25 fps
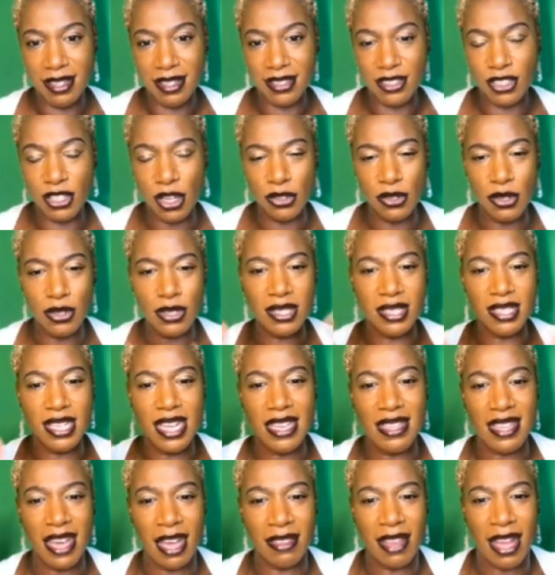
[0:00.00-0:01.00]
Don't you
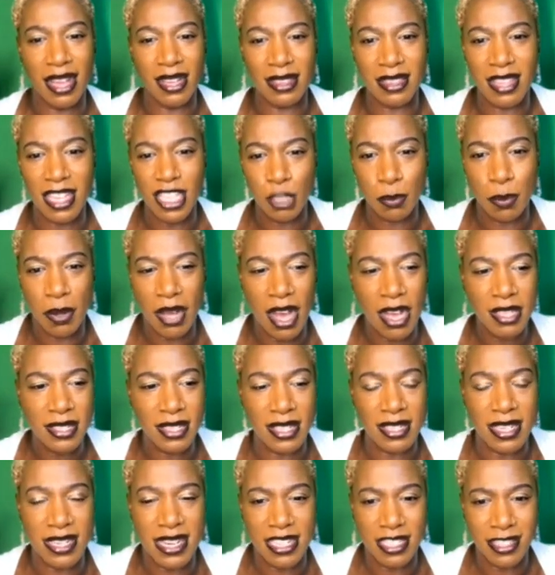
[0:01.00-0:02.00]
see that that this
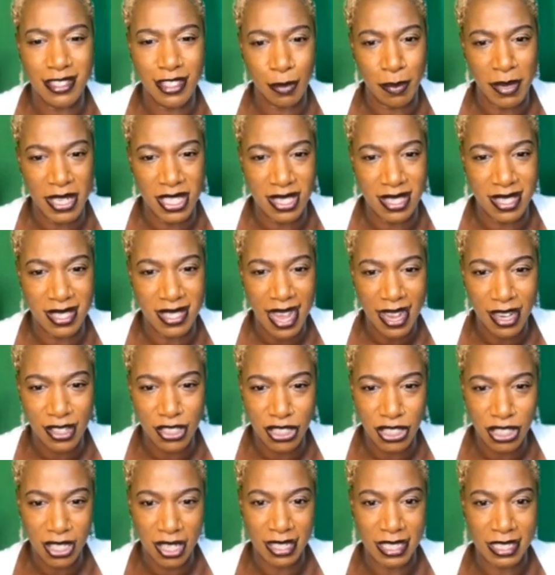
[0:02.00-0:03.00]
person needs to be
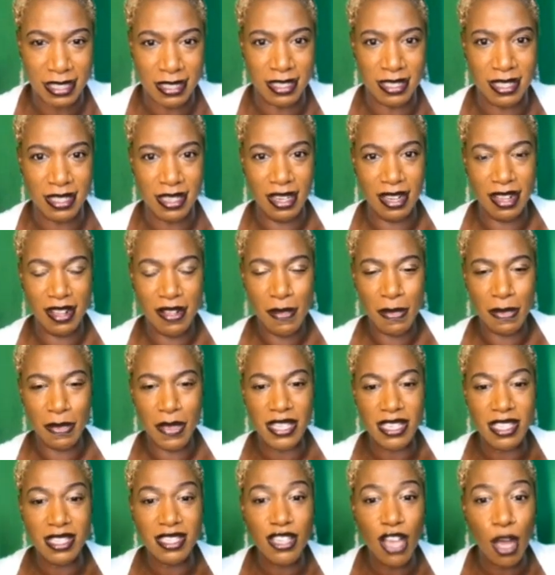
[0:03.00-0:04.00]
sectioned?
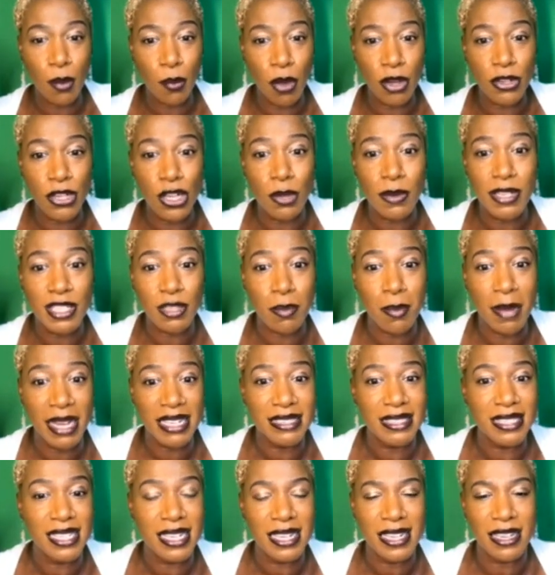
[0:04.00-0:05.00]
This is someone who is
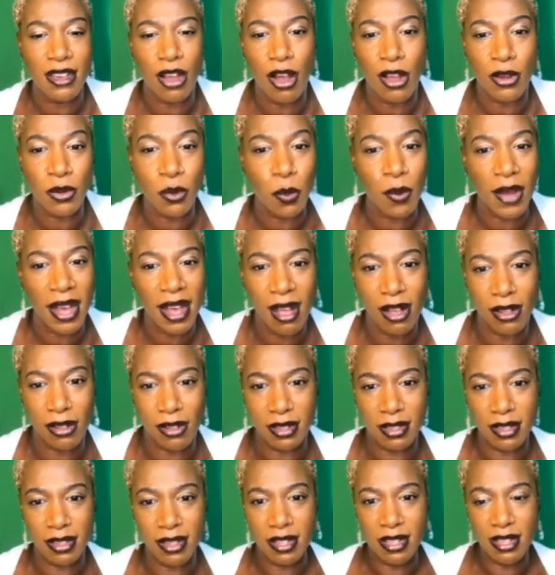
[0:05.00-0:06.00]
mentally
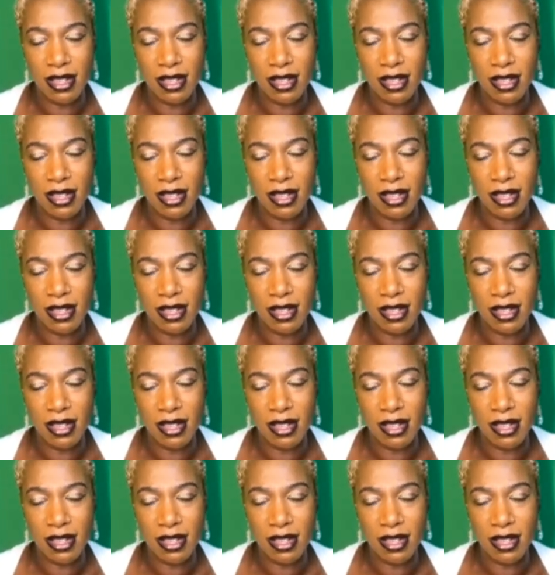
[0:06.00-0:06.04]
unwell.